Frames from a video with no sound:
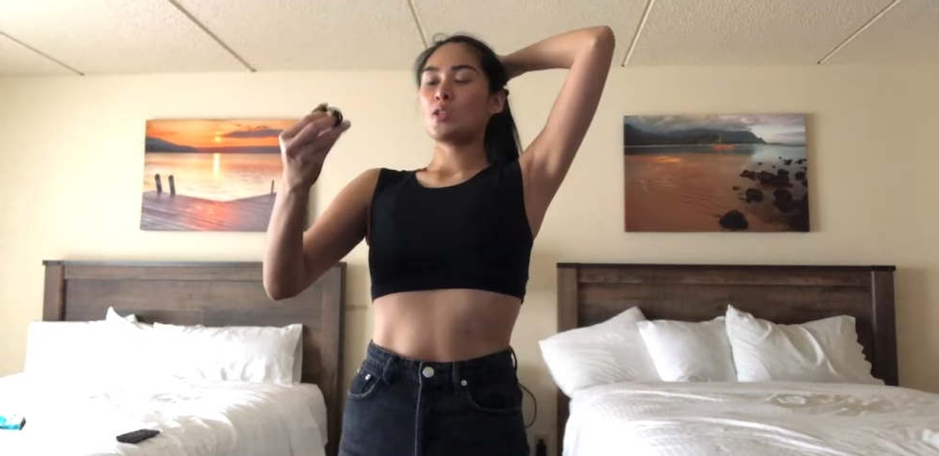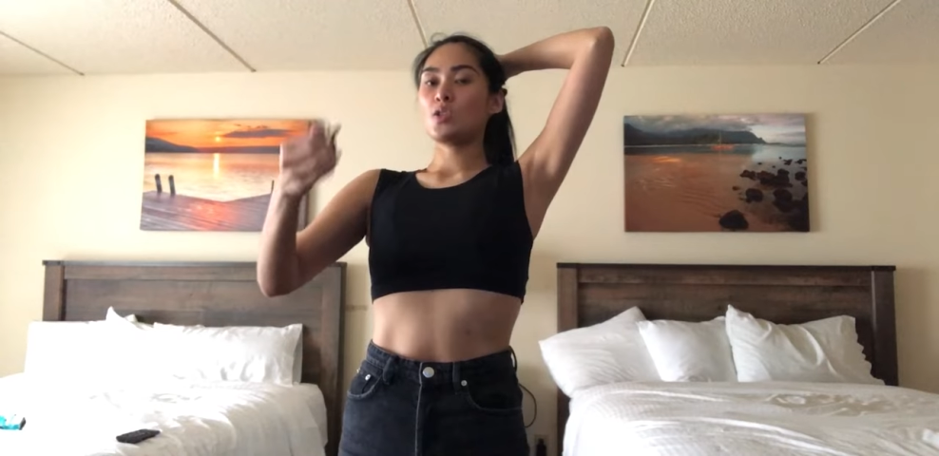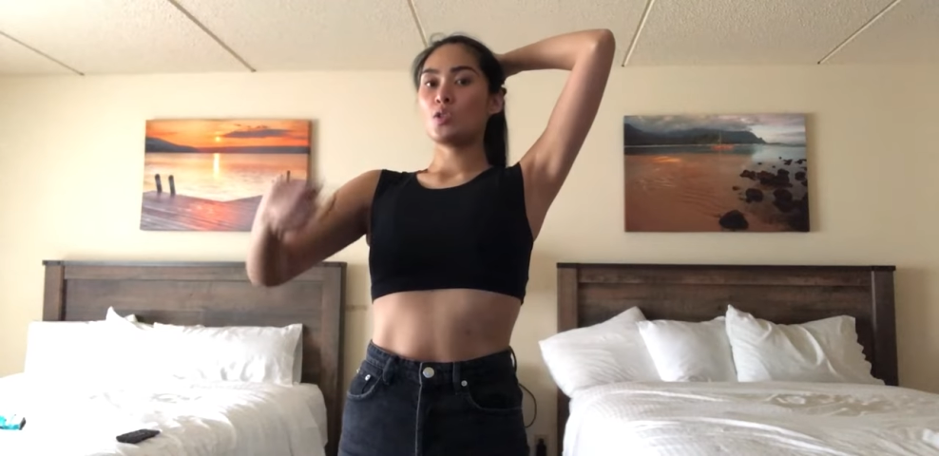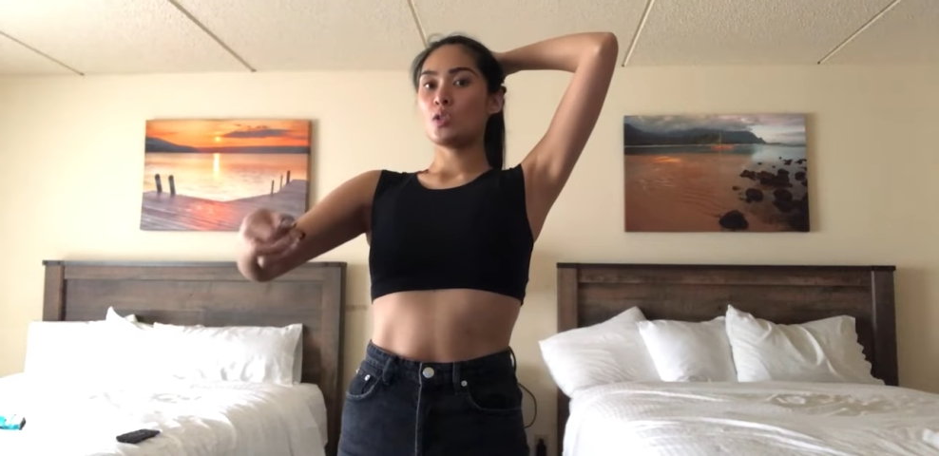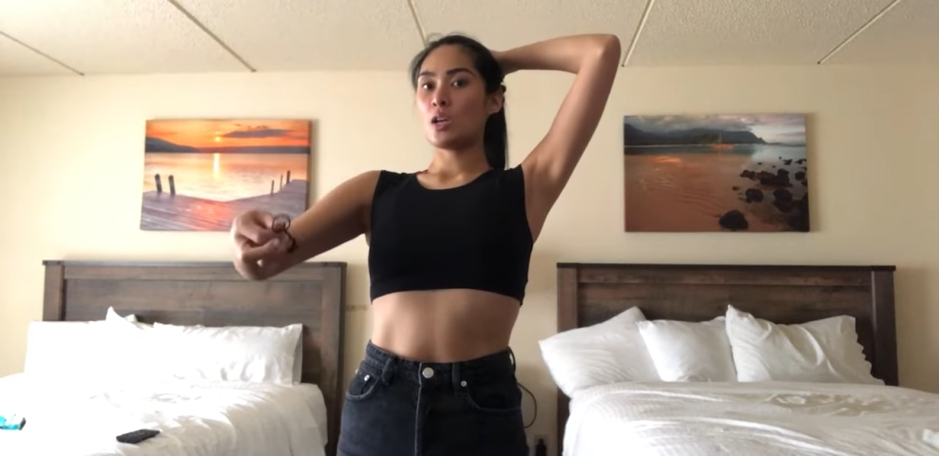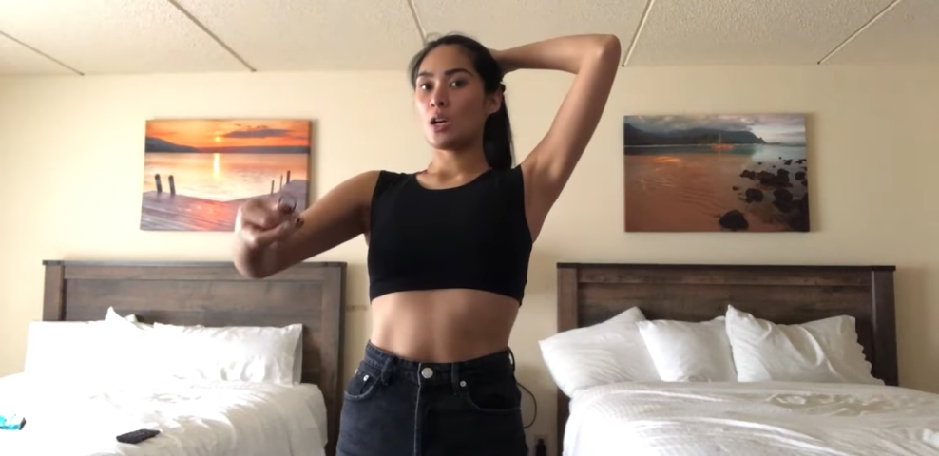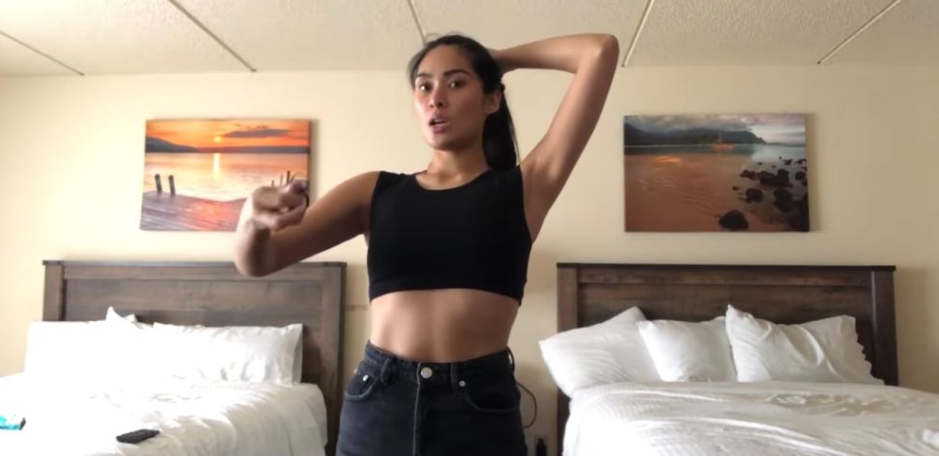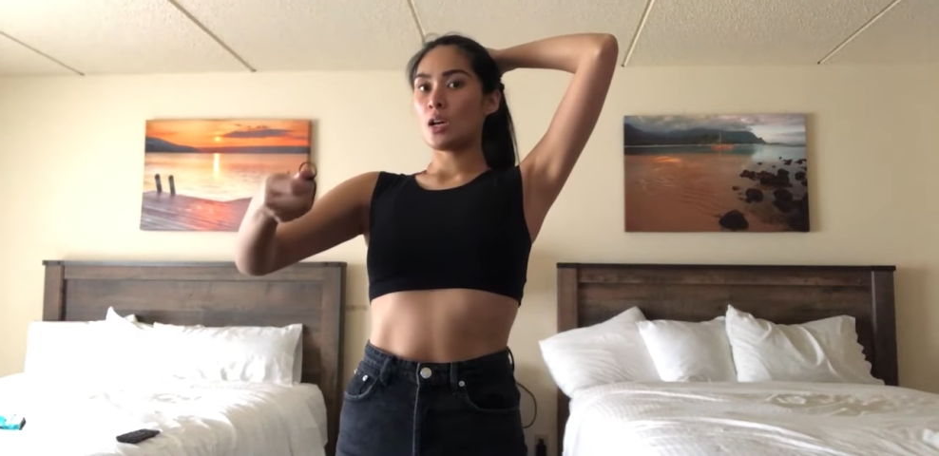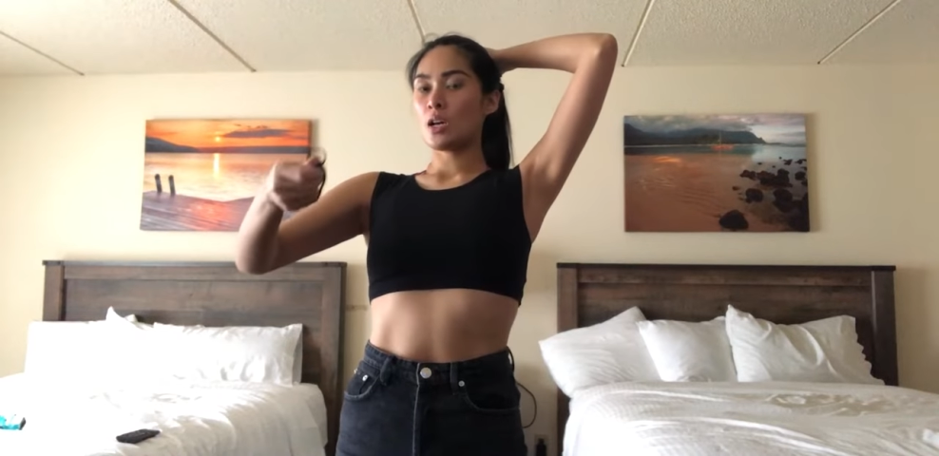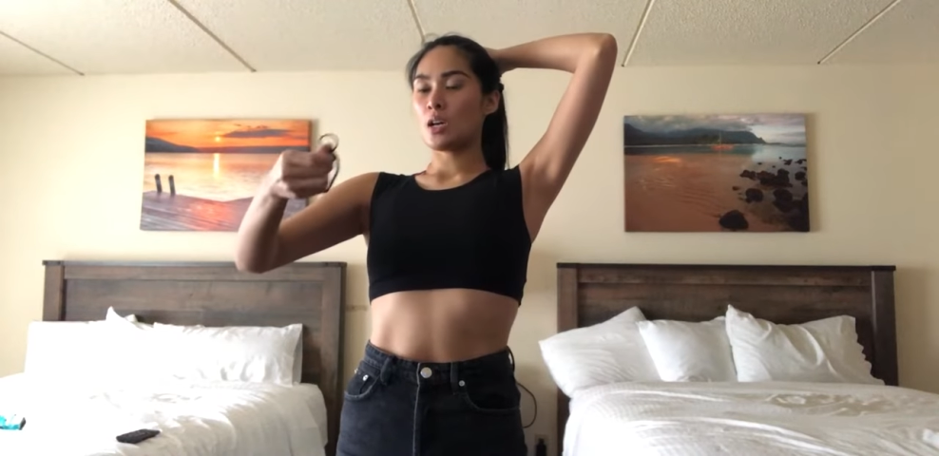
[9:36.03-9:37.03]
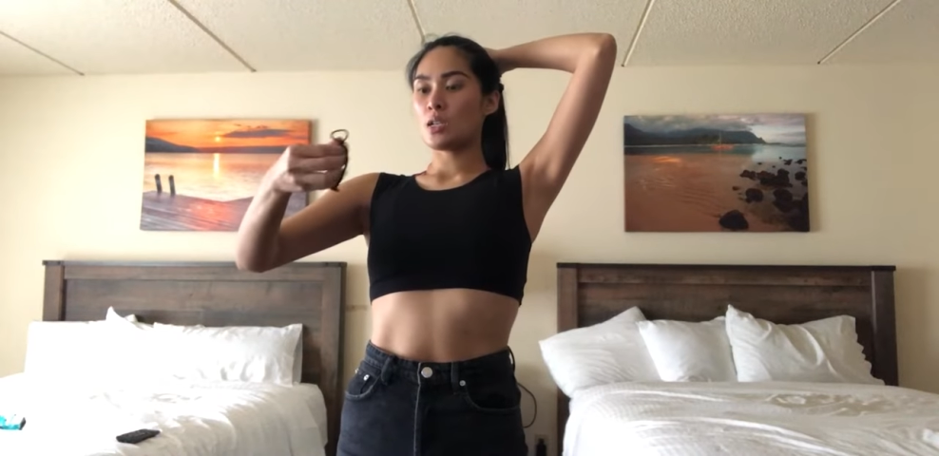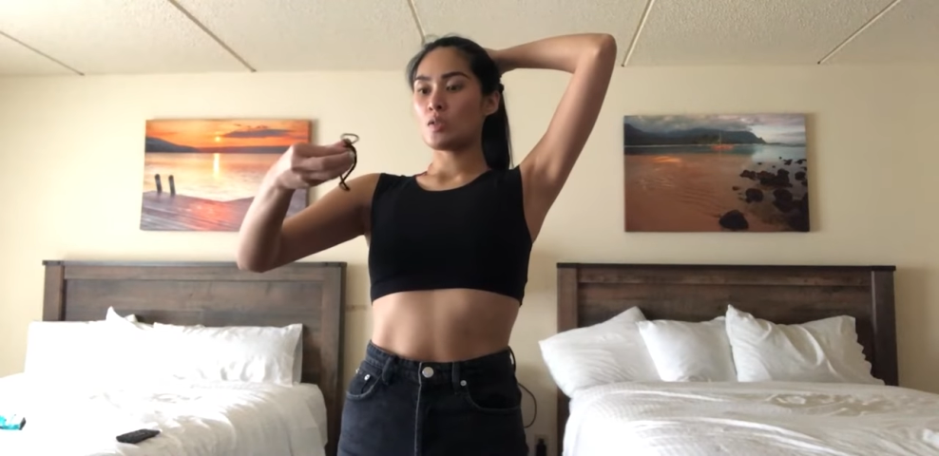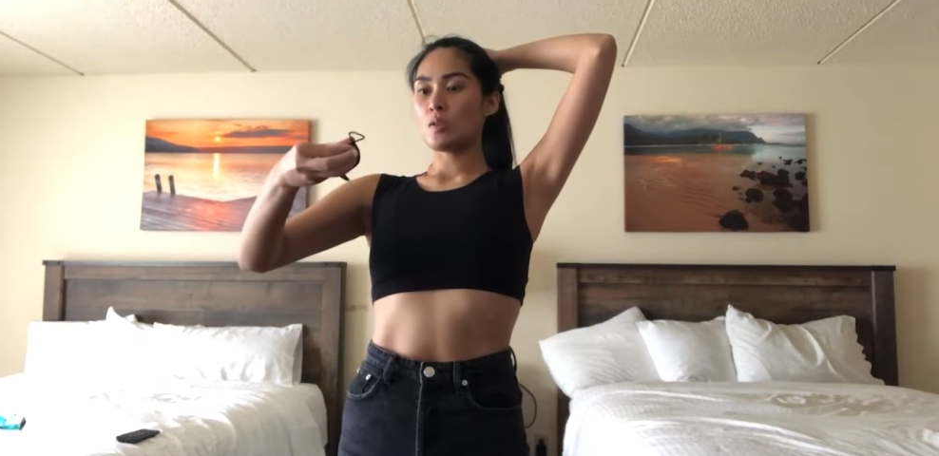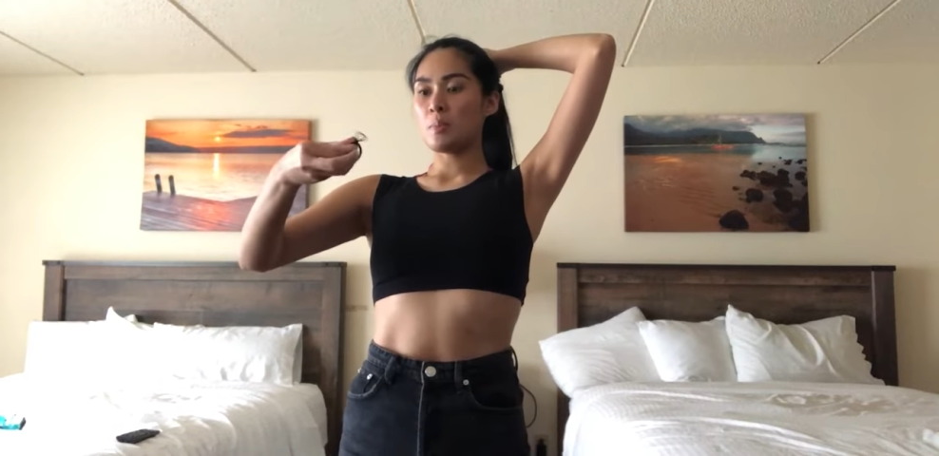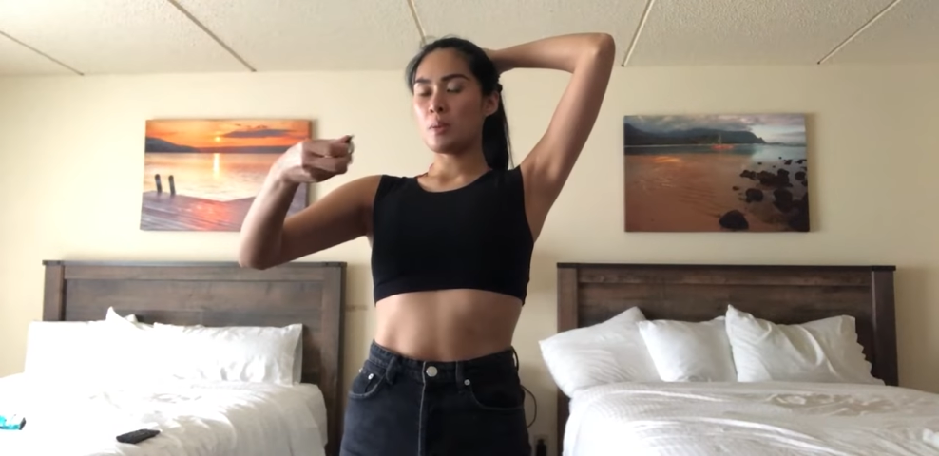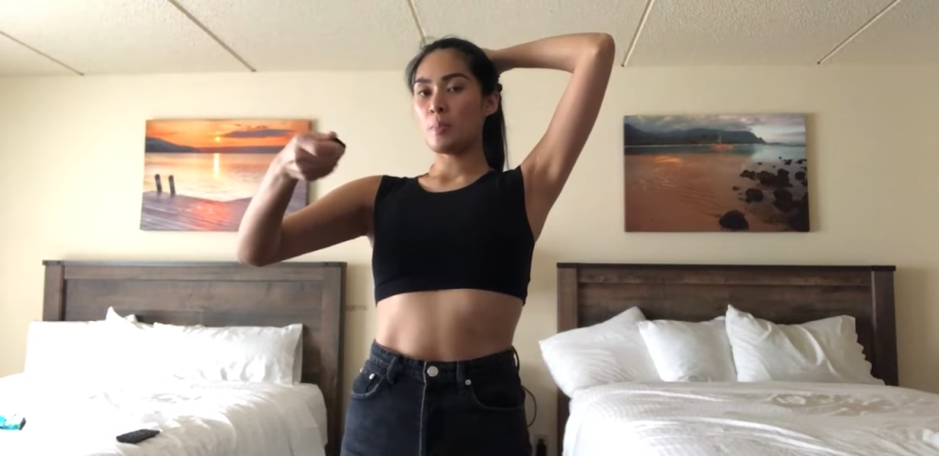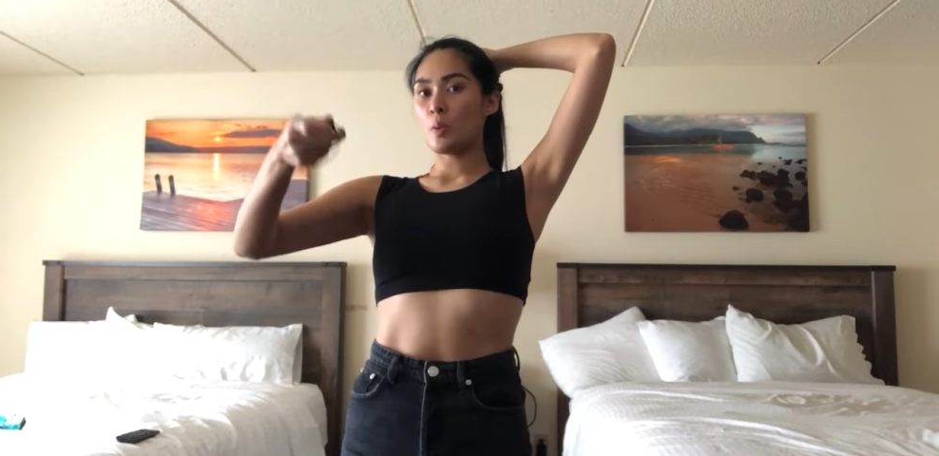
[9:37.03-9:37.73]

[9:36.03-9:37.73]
to the swimming